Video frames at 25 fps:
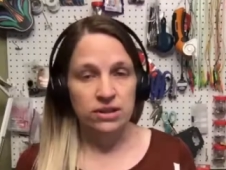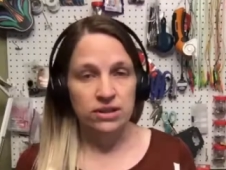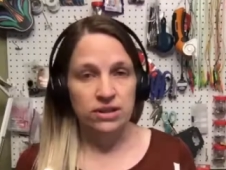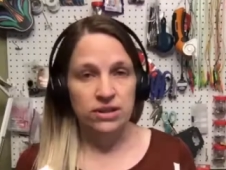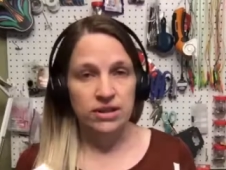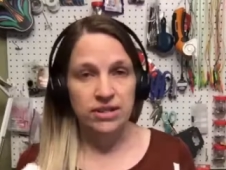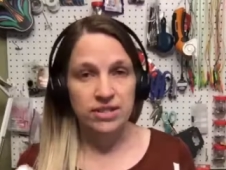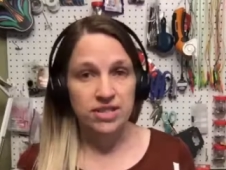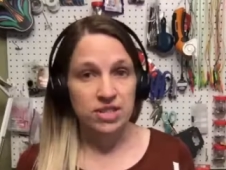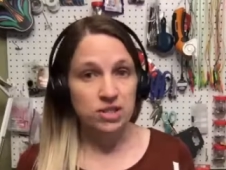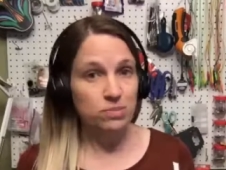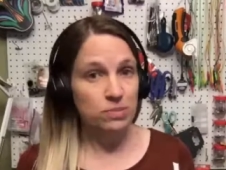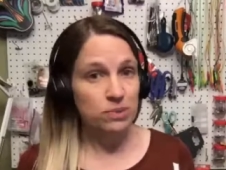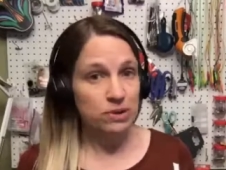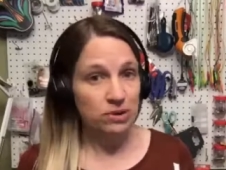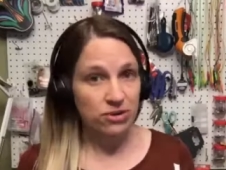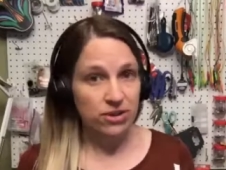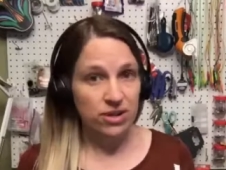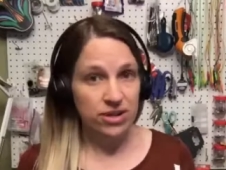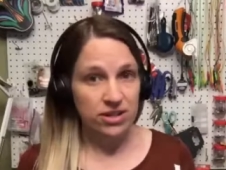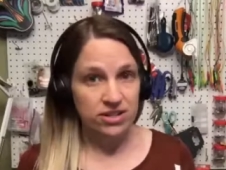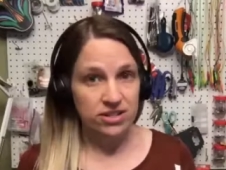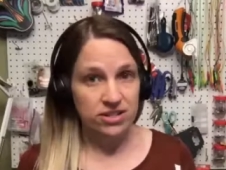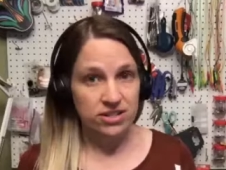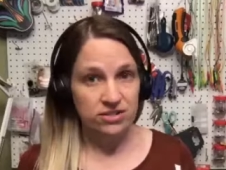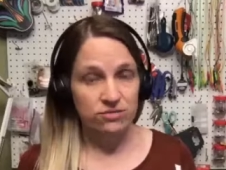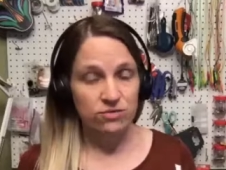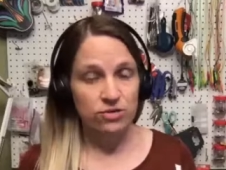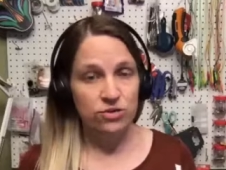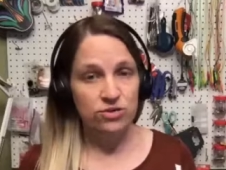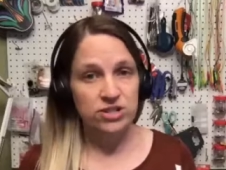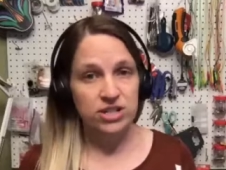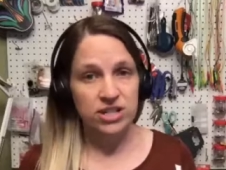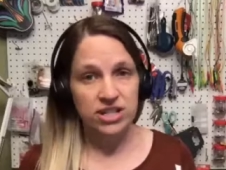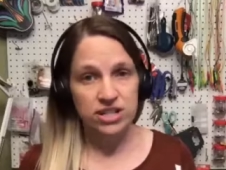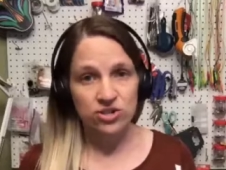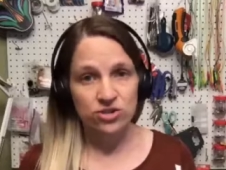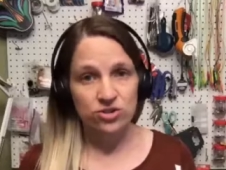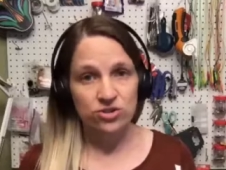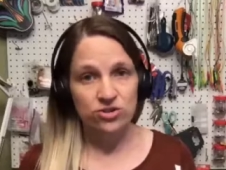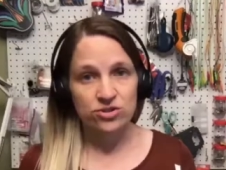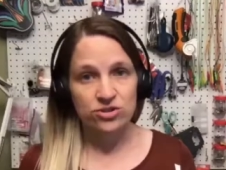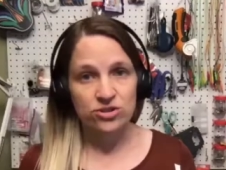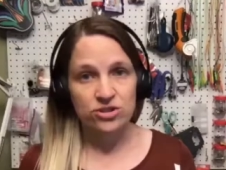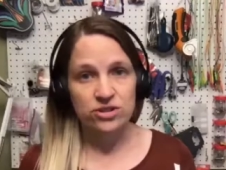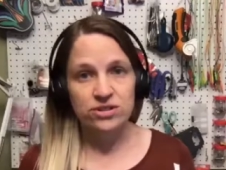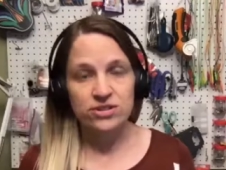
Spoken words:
experience for teachers.